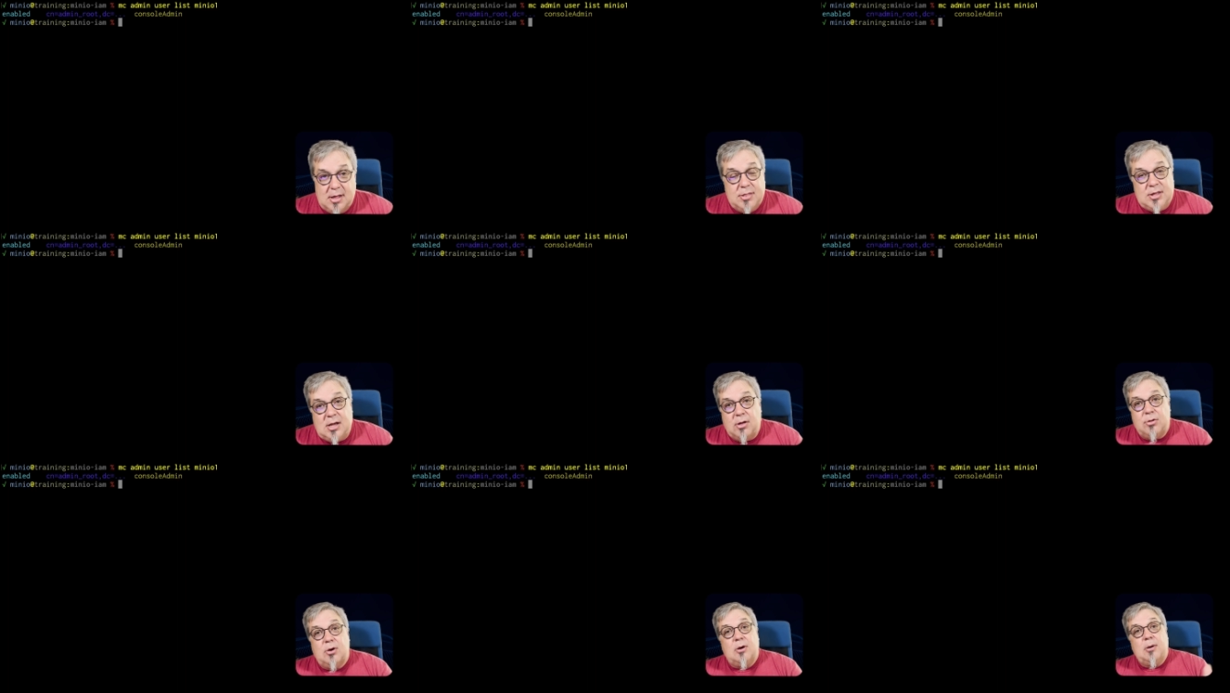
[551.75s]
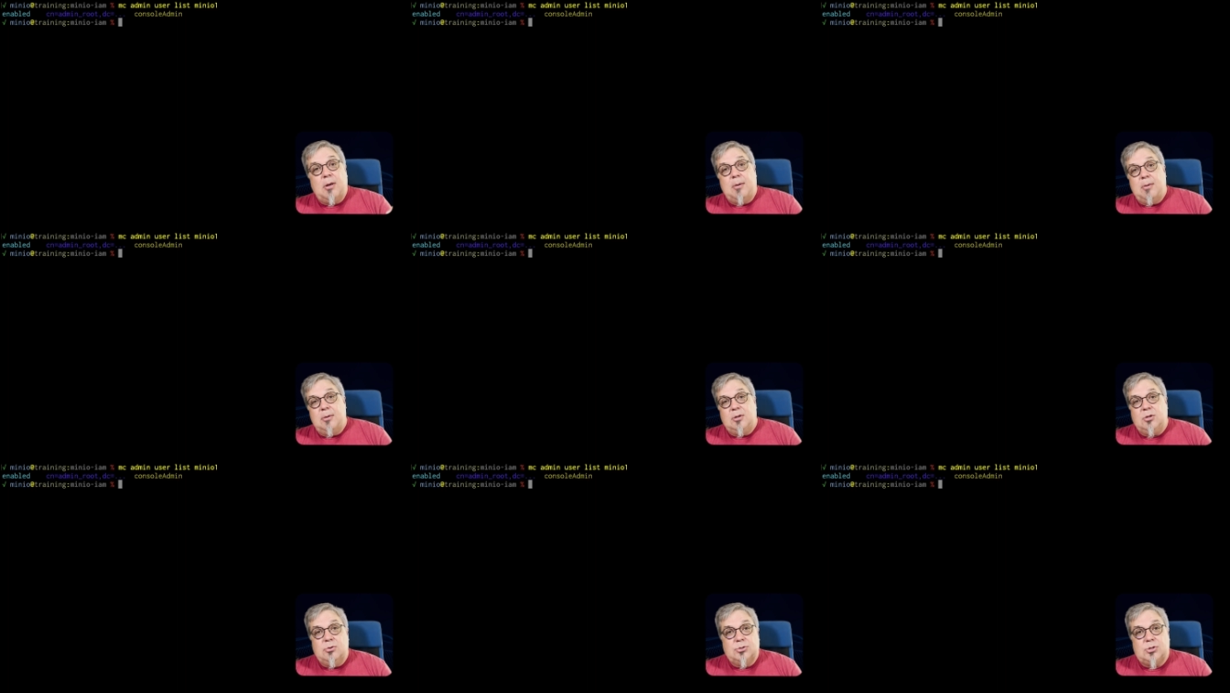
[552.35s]
The other
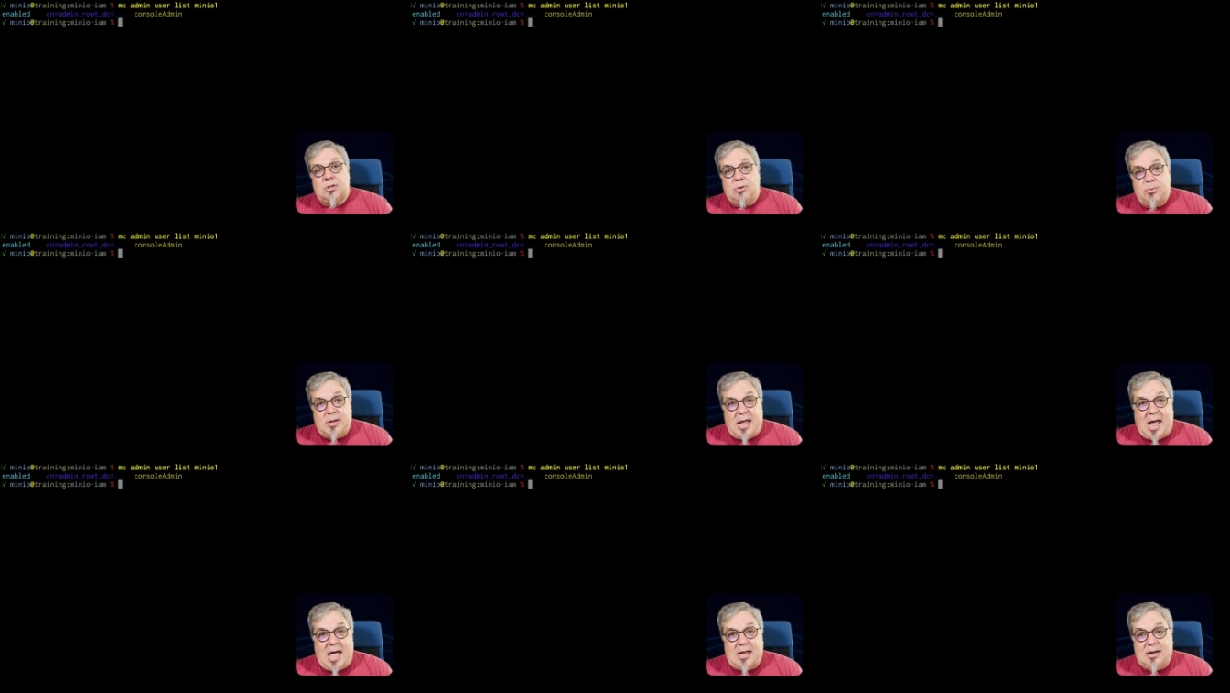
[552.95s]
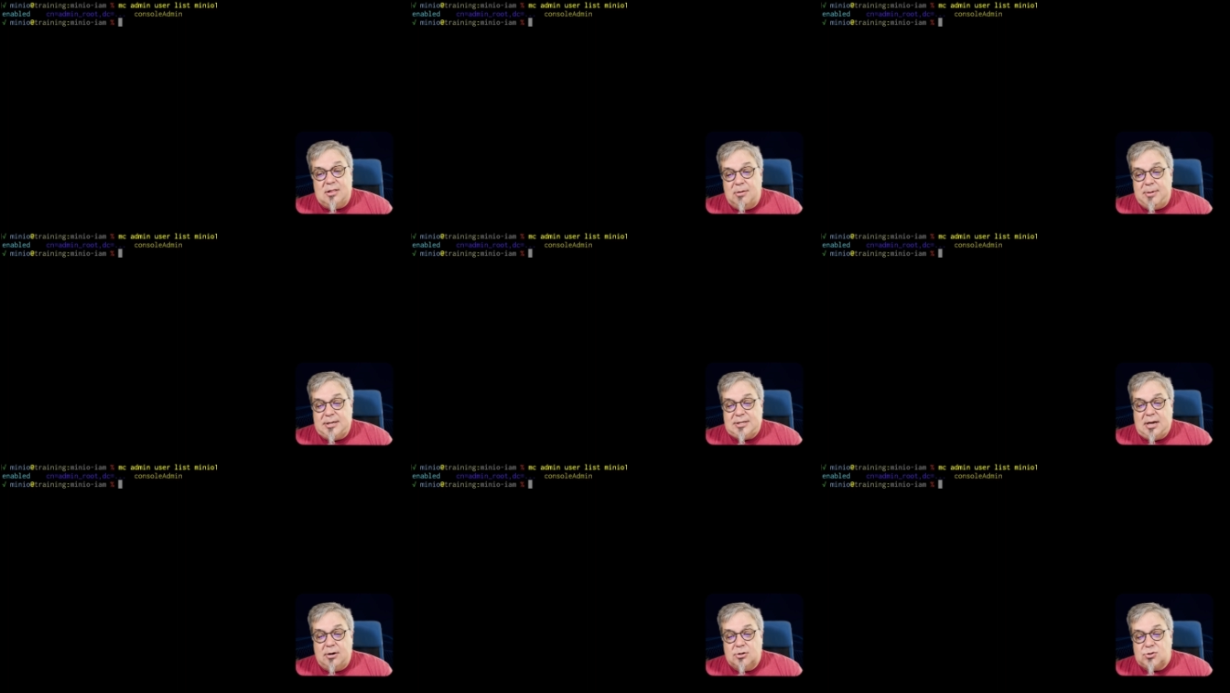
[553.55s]
user that we had in the
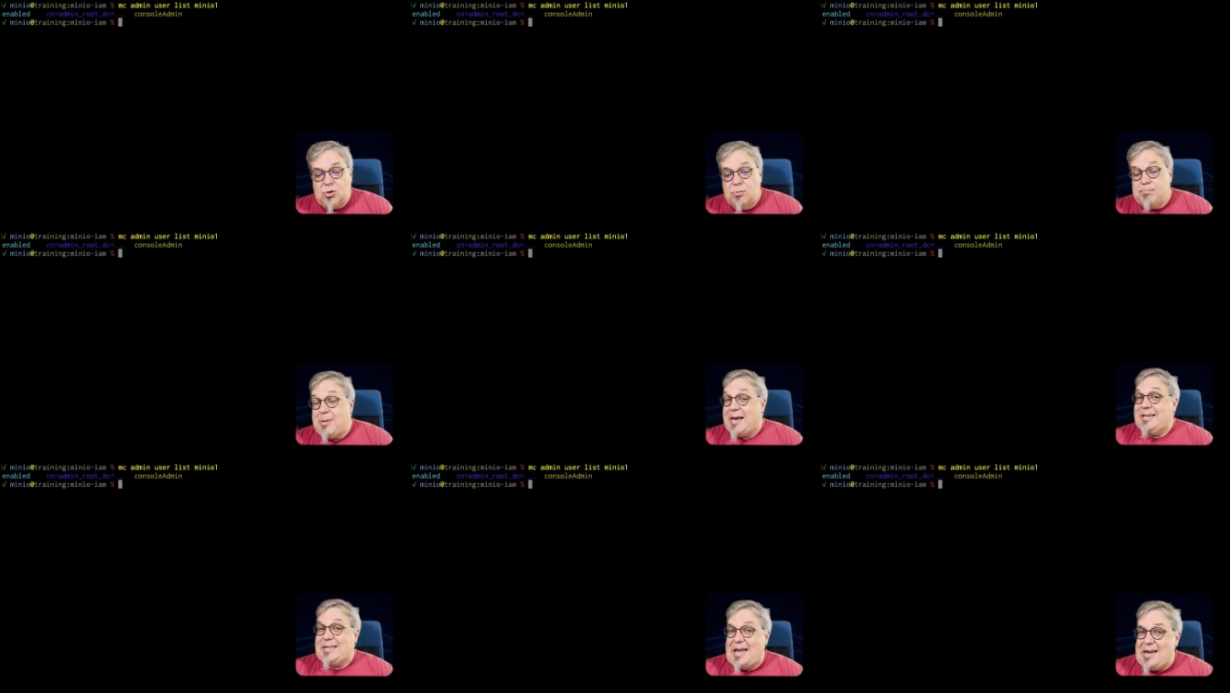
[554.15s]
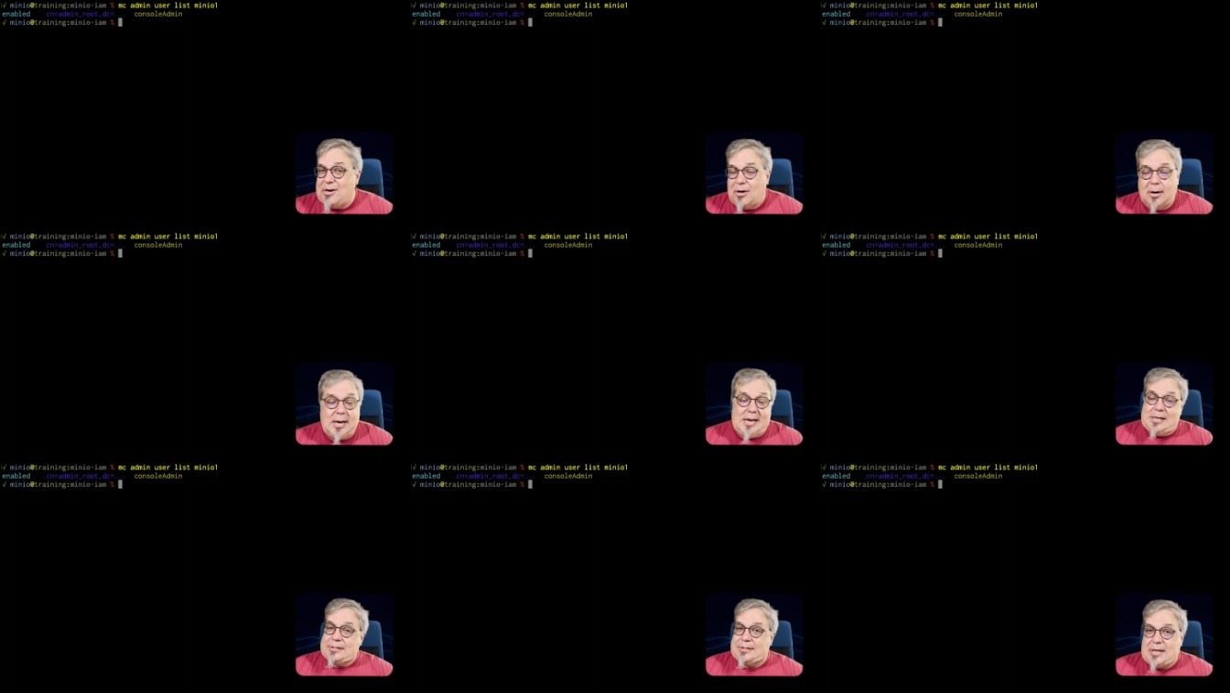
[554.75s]
maintainers group, maintainer,
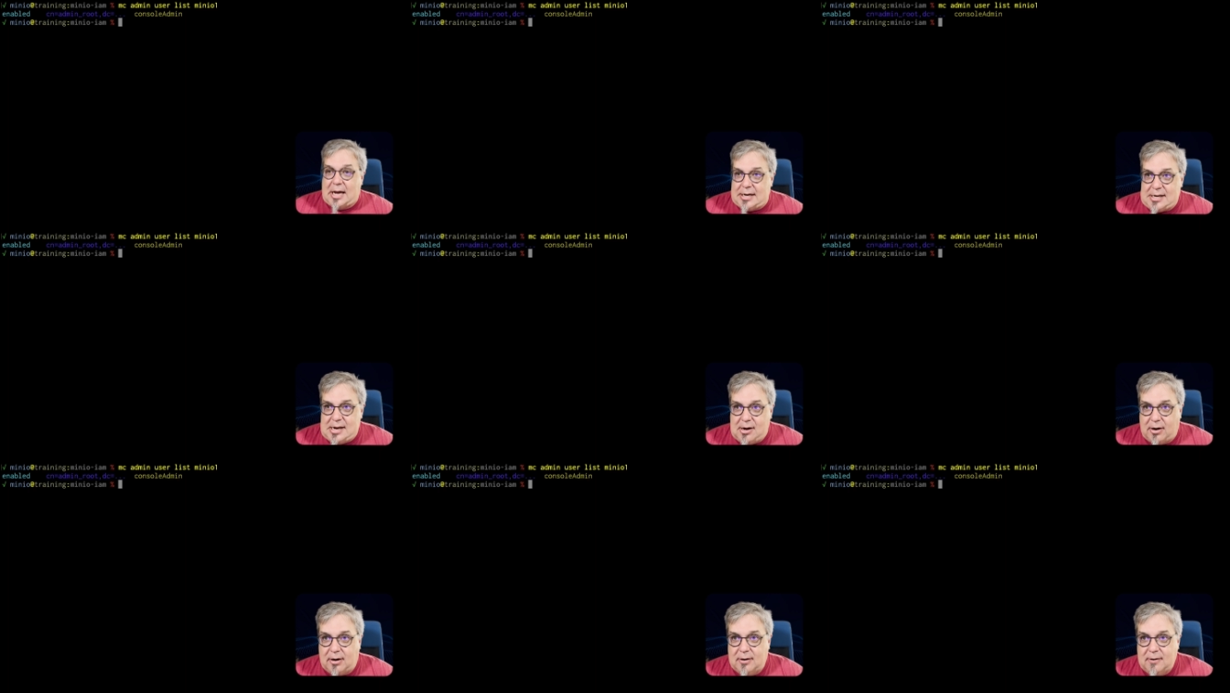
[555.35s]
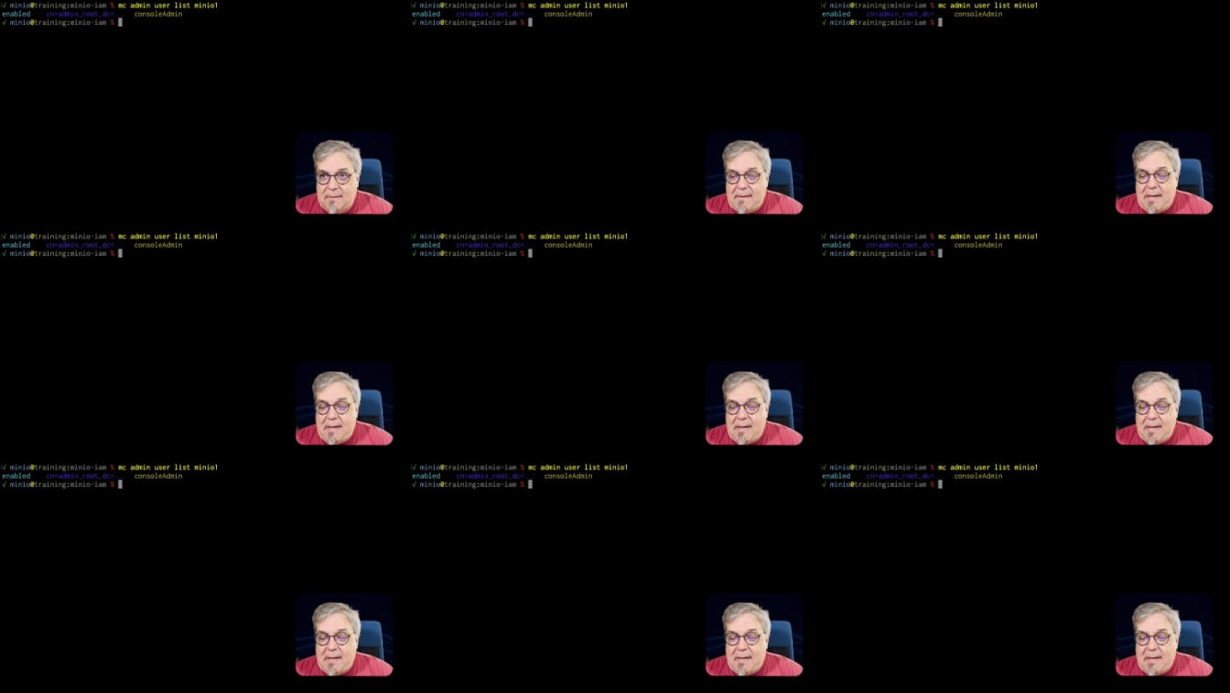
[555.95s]
is not here.